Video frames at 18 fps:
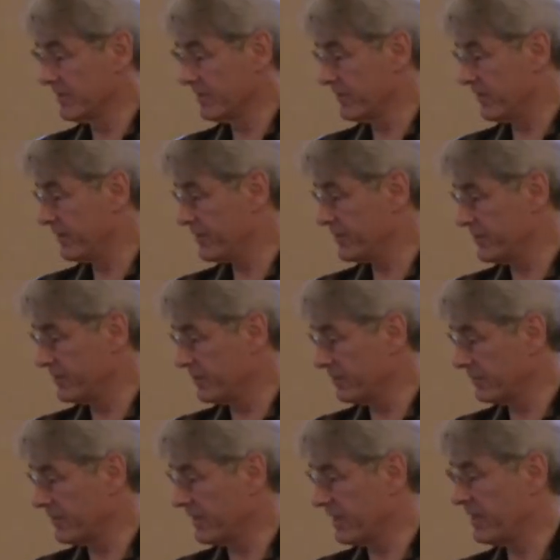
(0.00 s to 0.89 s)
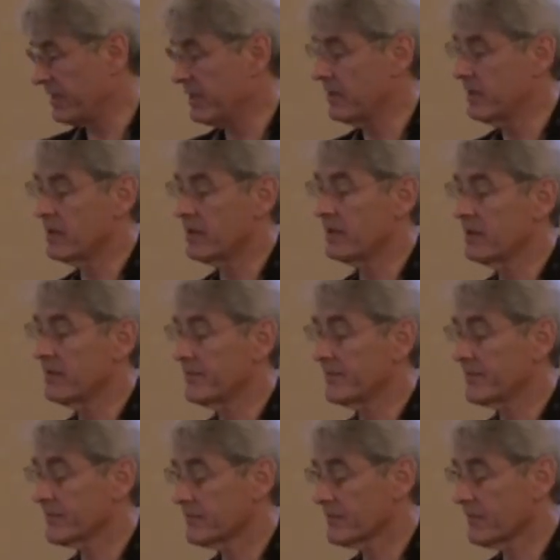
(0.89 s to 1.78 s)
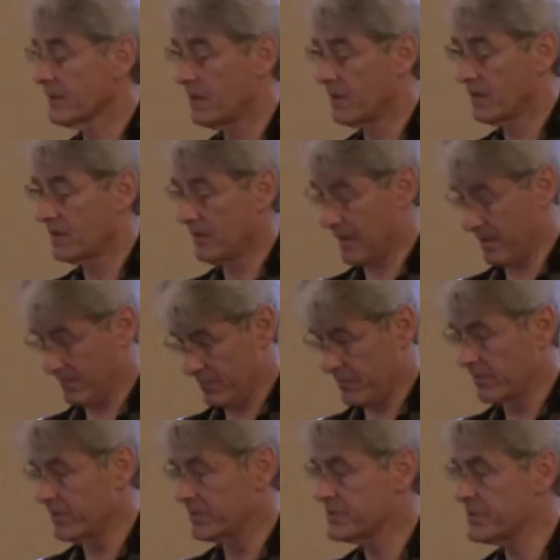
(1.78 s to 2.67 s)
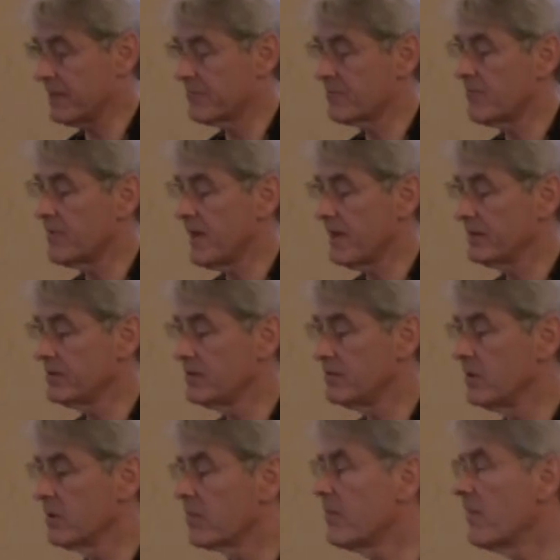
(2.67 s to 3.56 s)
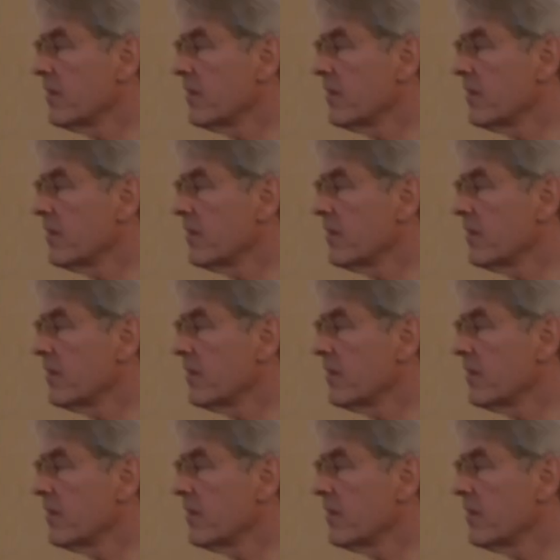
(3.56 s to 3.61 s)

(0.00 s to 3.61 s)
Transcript: another issue that um, uh, I wrote a chapter about in the book.